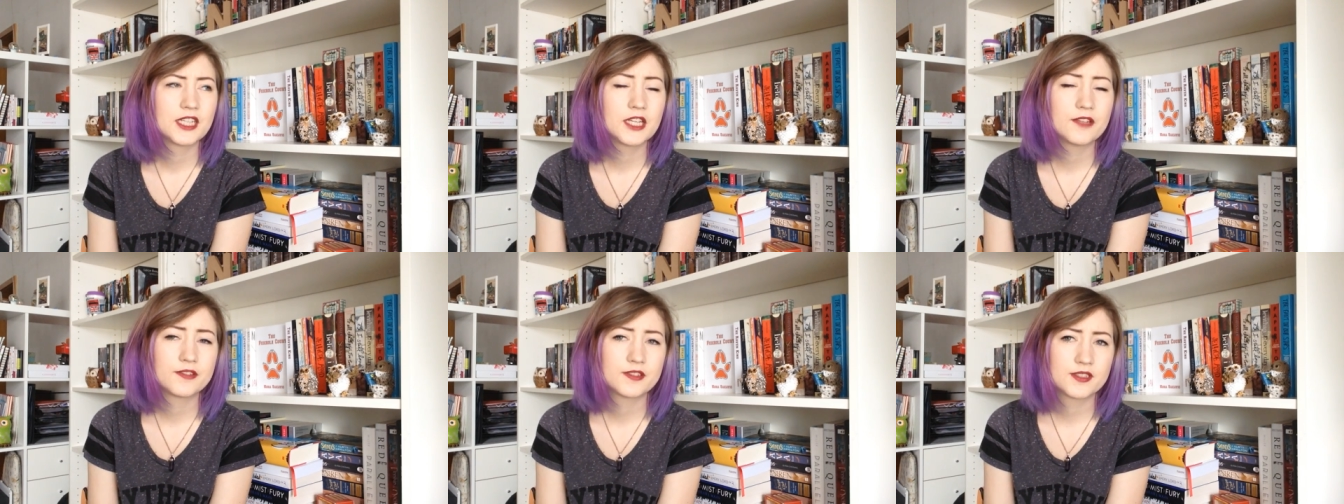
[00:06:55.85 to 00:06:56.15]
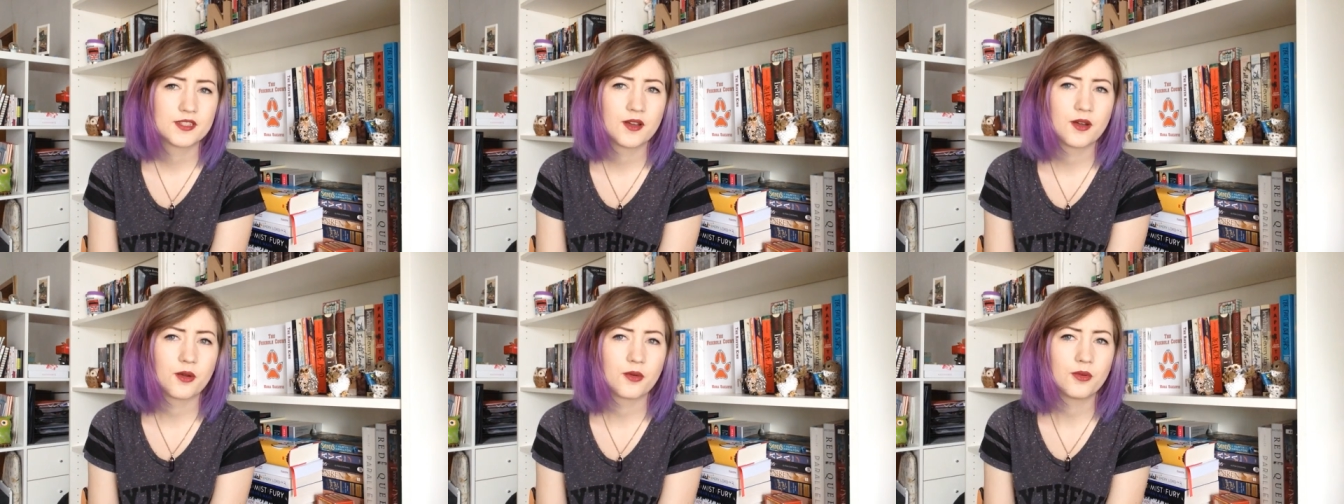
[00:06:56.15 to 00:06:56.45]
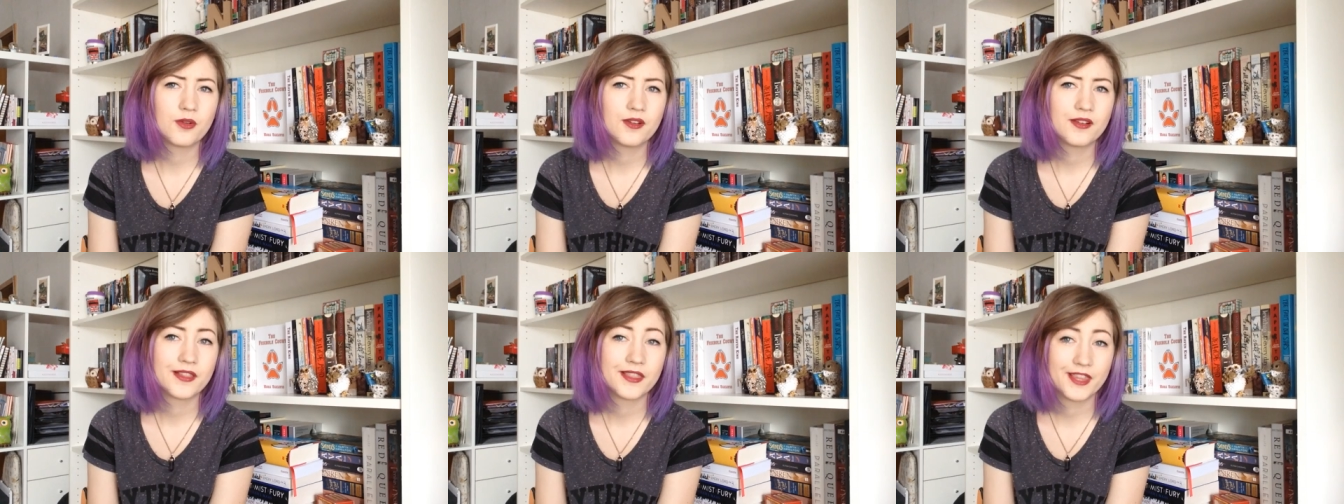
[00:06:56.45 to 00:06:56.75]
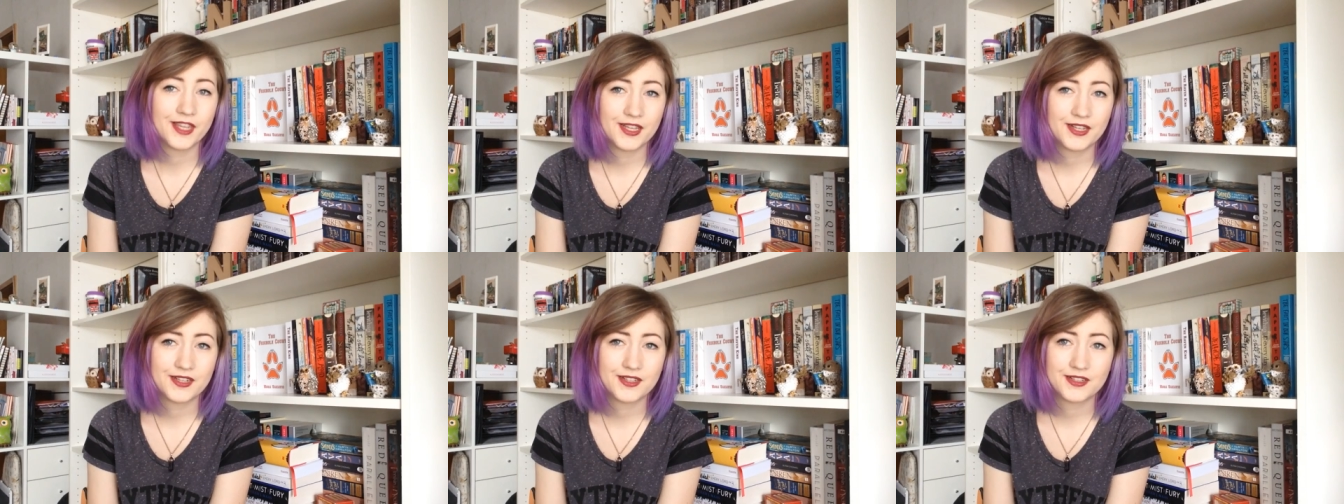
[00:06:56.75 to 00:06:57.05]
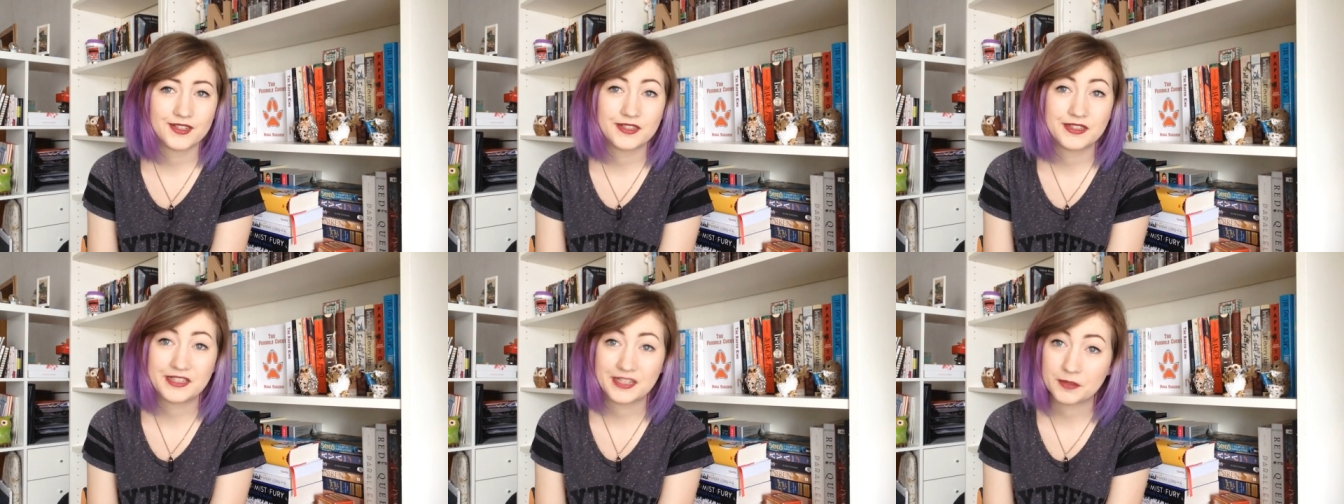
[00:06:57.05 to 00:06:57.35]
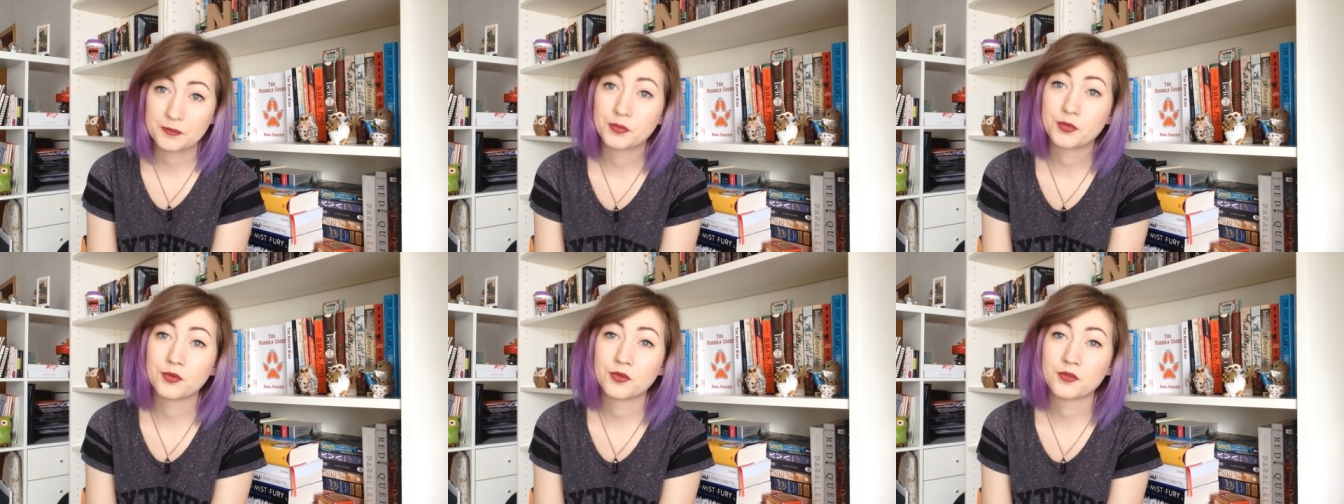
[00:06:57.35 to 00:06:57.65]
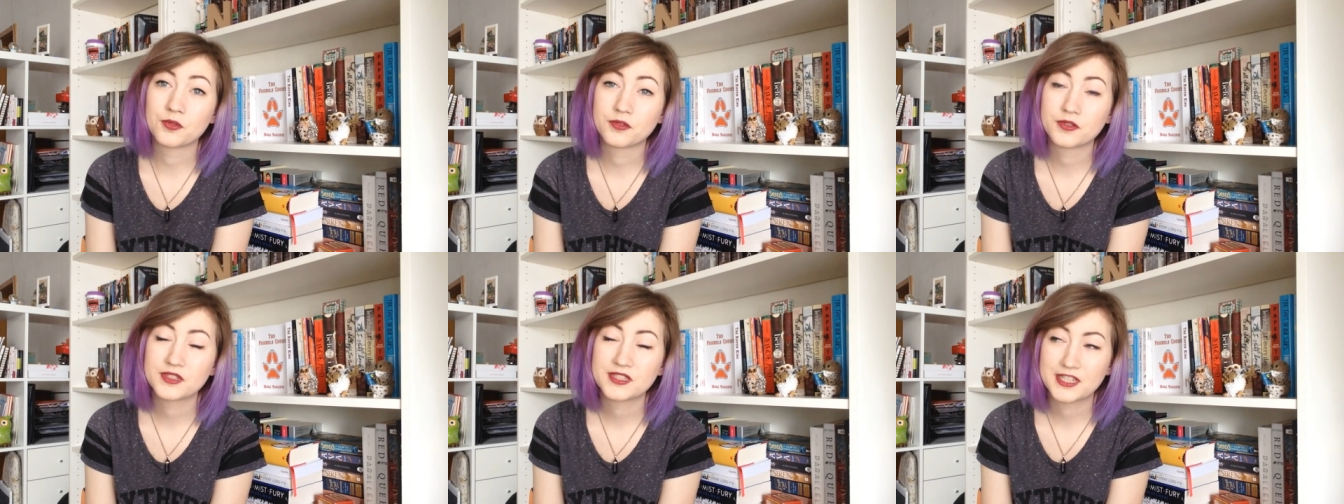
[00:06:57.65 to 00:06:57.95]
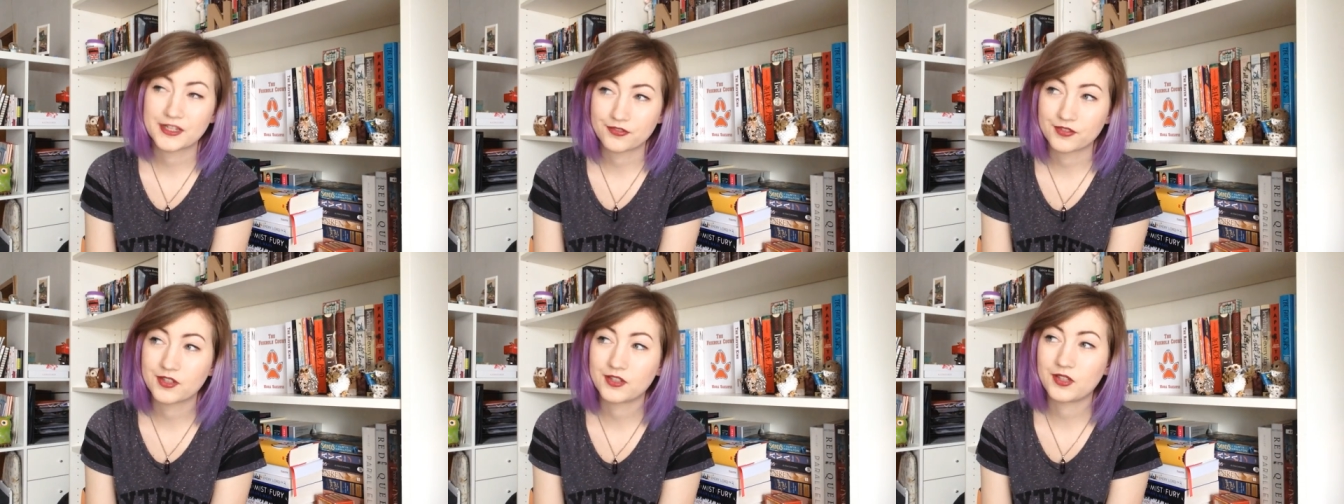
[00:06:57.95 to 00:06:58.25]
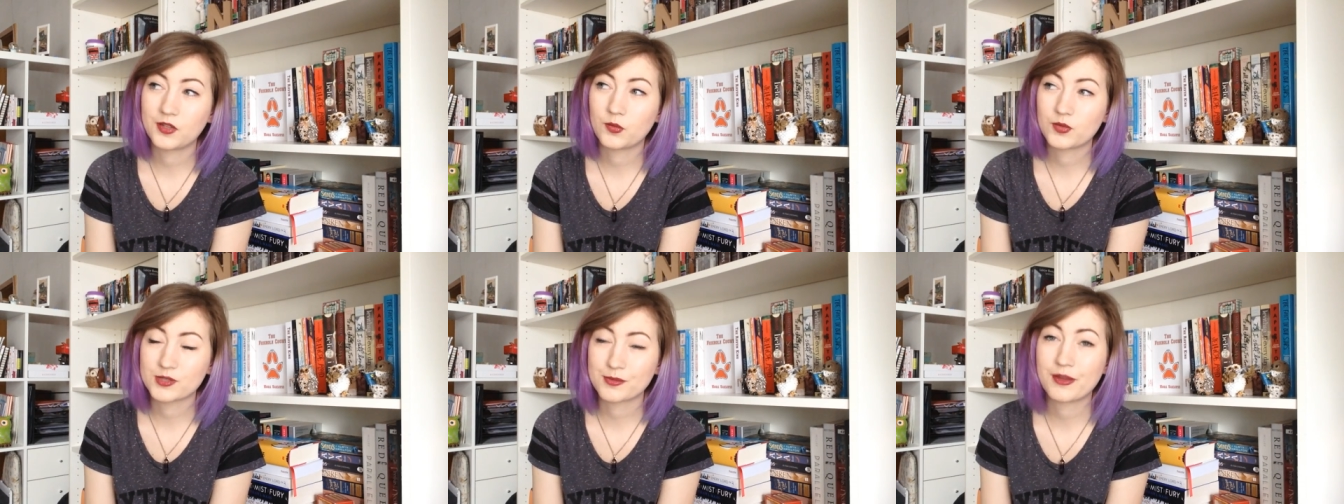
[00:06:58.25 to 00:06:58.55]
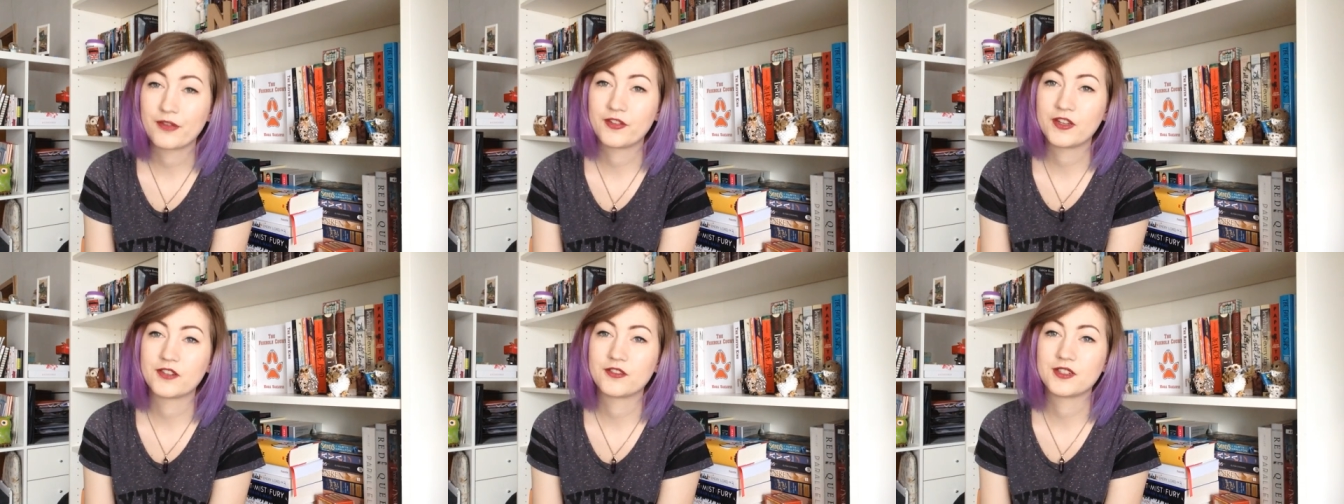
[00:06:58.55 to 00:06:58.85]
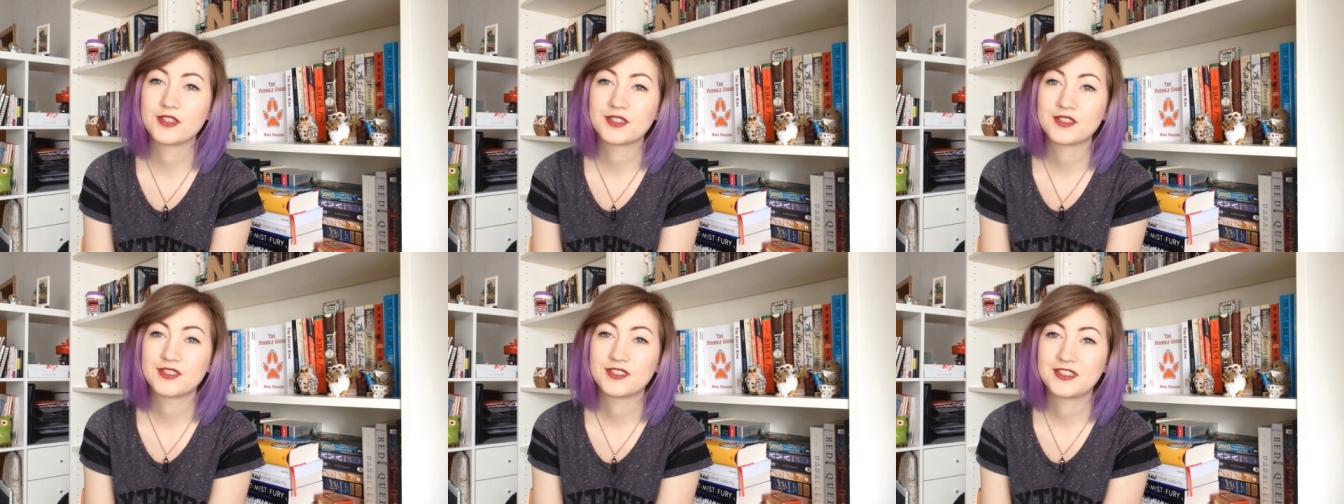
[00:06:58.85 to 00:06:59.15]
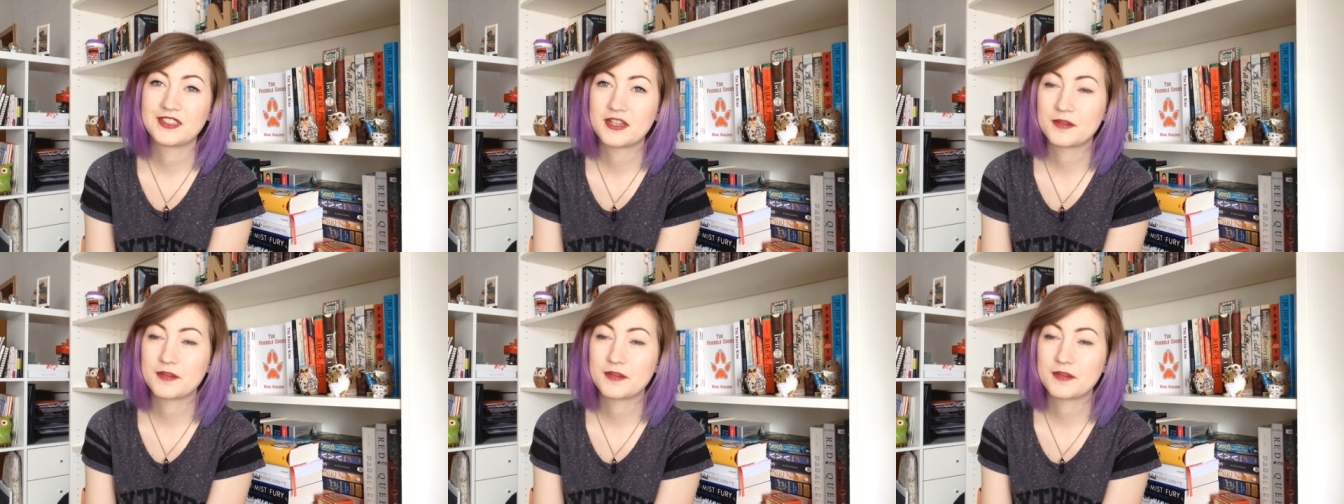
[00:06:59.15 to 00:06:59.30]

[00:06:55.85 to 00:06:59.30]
If so, then Deadpool definitely was my favorite.